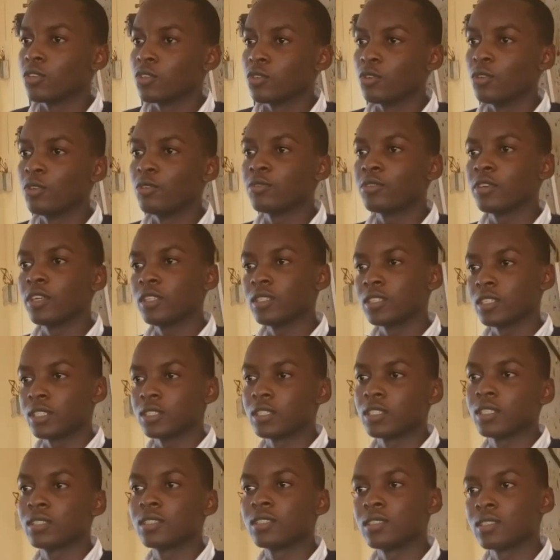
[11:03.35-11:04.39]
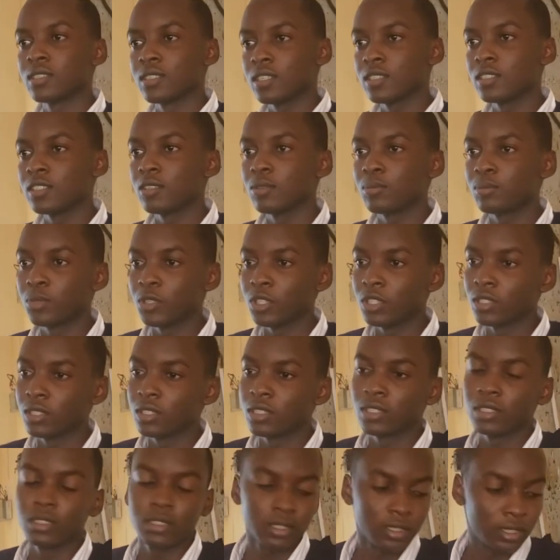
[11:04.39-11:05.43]
You will find that at a certain
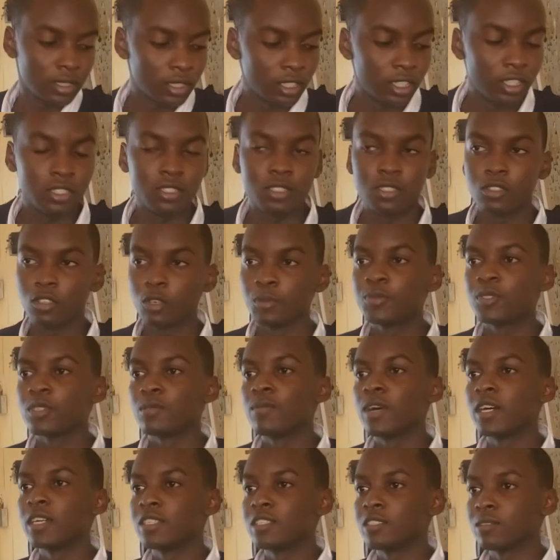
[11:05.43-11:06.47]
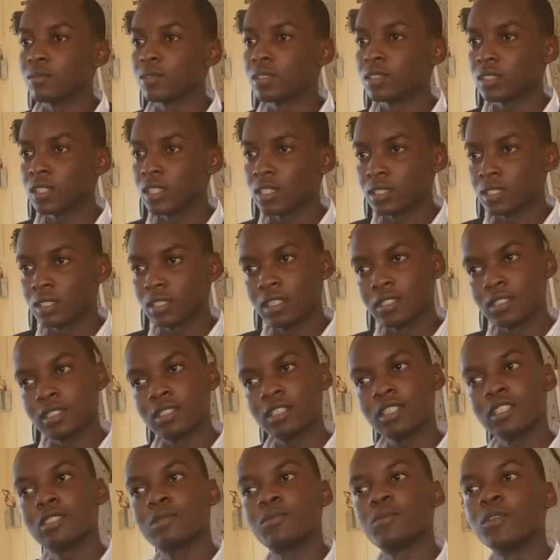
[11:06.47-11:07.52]
point it stops buzzing, meaning that at
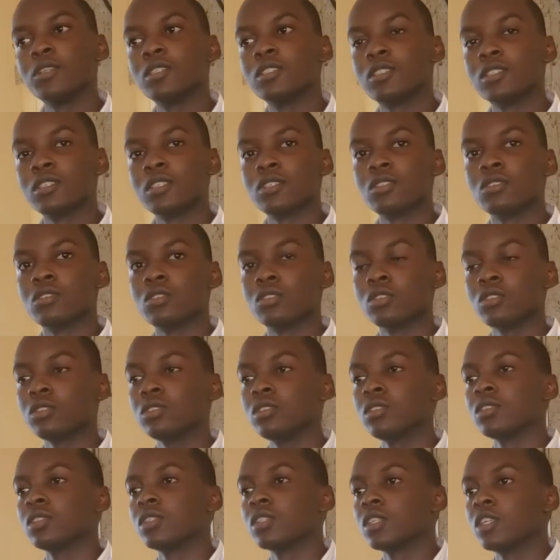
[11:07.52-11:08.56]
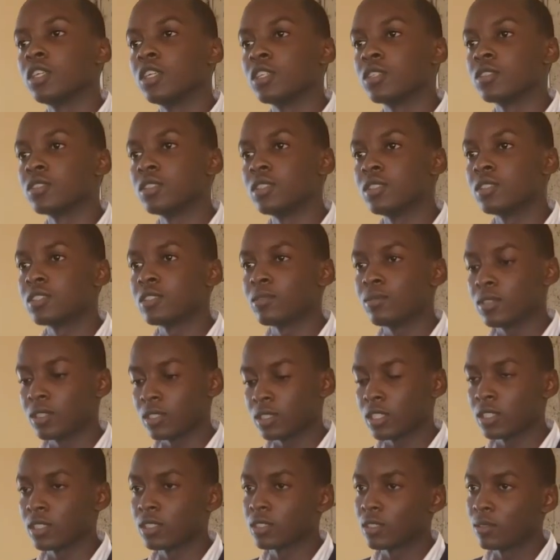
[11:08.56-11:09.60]
that point there is no electricity, meaning
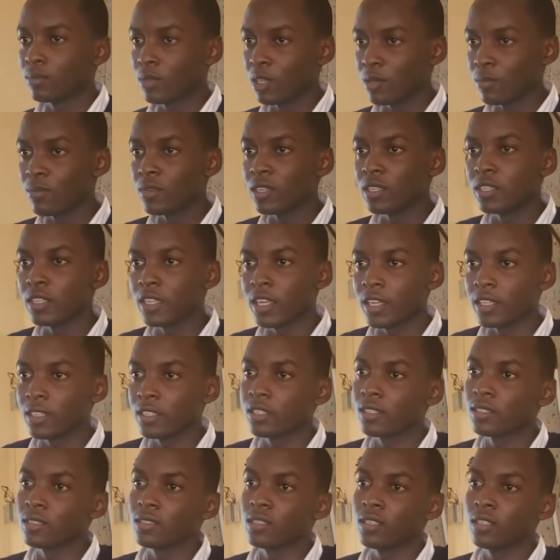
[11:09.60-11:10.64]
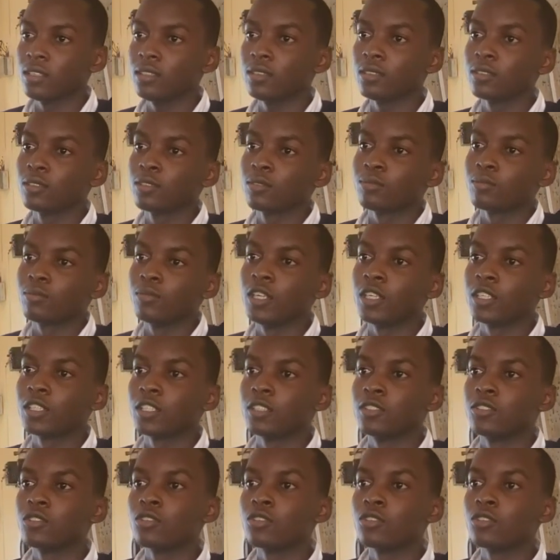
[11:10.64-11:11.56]
that maybe there is a breakage.